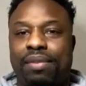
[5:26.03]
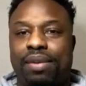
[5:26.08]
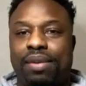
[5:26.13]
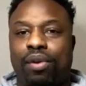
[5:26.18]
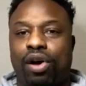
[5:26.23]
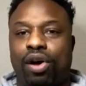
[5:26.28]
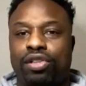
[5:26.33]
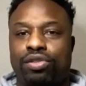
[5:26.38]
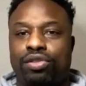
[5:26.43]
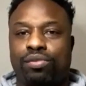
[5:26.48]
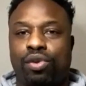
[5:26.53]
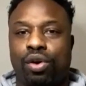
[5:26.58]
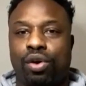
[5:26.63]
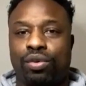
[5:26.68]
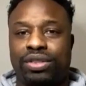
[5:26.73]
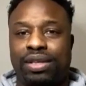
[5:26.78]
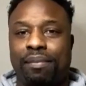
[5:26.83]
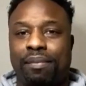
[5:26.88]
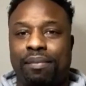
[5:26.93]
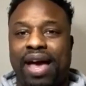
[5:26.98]
wait. in Baltimore
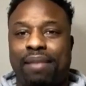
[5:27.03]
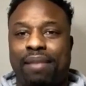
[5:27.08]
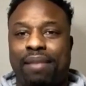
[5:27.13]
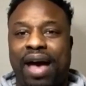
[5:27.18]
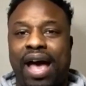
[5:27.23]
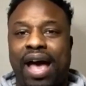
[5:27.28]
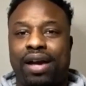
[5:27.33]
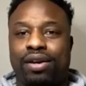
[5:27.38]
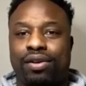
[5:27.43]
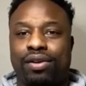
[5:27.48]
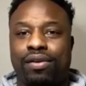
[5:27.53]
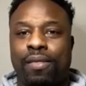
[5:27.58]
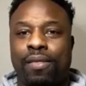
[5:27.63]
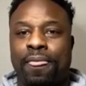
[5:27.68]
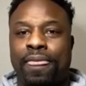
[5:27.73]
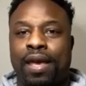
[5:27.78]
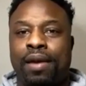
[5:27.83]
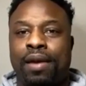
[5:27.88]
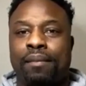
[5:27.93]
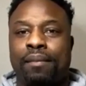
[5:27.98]
was the Mad Backer,
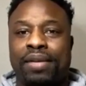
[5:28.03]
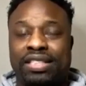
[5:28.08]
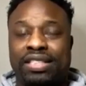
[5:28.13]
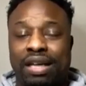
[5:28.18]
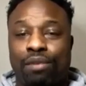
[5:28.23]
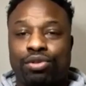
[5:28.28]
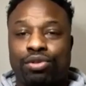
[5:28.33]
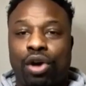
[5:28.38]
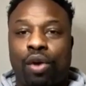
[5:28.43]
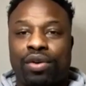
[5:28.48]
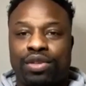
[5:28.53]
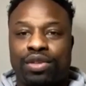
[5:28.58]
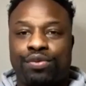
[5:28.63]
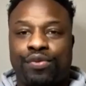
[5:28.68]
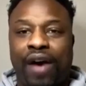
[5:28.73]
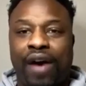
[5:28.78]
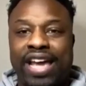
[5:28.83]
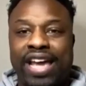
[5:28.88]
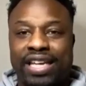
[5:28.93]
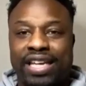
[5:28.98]
because I was always
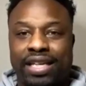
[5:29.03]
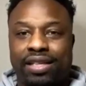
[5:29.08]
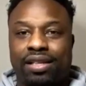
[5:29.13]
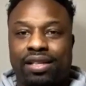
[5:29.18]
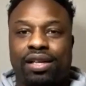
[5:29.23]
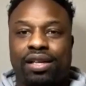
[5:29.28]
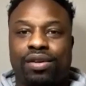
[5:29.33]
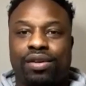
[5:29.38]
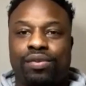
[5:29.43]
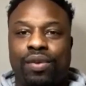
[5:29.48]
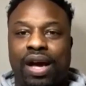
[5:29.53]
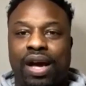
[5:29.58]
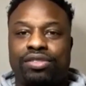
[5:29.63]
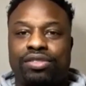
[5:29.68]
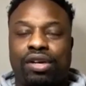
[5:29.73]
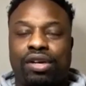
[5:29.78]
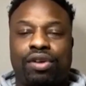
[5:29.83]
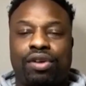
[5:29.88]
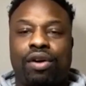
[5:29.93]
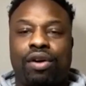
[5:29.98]
fighting, right?
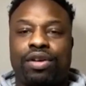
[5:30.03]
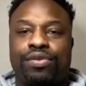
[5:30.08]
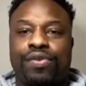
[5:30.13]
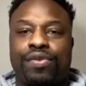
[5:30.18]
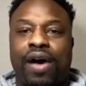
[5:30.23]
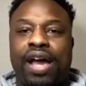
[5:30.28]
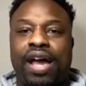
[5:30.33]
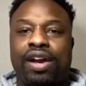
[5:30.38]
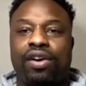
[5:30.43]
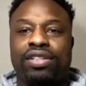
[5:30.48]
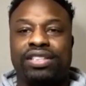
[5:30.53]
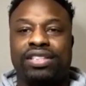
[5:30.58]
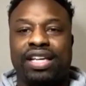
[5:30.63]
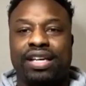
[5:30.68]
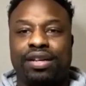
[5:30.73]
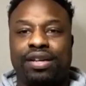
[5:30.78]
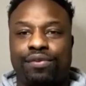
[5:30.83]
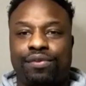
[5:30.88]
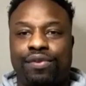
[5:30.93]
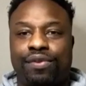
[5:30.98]
So I was always fighting, always
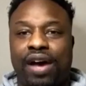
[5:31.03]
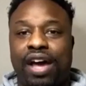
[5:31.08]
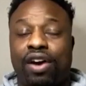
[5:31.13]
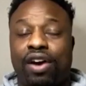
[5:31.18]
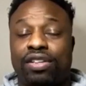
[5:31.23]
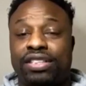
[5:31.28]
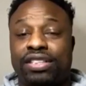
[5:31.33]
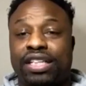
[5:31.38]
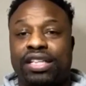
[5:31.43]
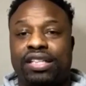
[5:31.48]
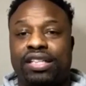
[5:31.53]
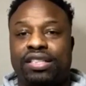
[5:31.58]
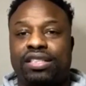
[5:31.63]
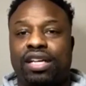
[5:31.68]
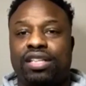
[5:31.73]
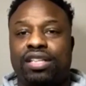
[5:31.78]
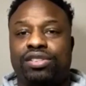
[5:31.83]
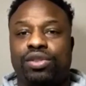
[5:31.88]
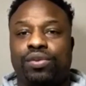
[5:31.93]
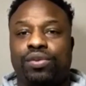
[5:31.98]
getting in a fight, always getting in a
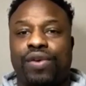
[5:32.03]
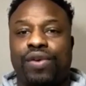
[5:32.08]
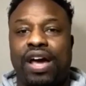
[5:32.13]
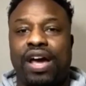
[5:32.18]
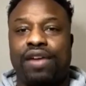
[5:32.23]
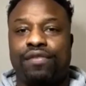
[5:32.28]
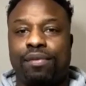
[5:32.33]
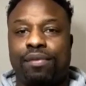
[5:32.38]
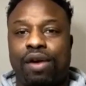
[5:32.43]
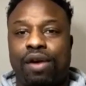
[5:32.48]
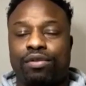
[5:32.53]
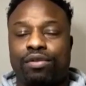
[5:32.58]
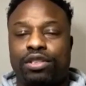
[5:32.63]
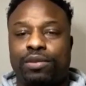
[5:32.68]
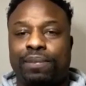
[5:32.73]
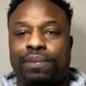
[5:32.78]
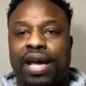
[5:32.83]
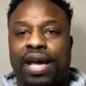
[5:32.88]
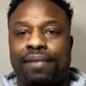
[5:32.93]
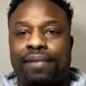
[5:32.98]
tussle, fighting for my
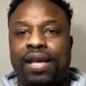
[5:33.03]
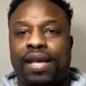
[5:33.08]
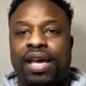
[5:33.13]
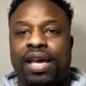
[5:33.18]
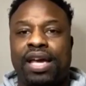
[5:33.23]
respect.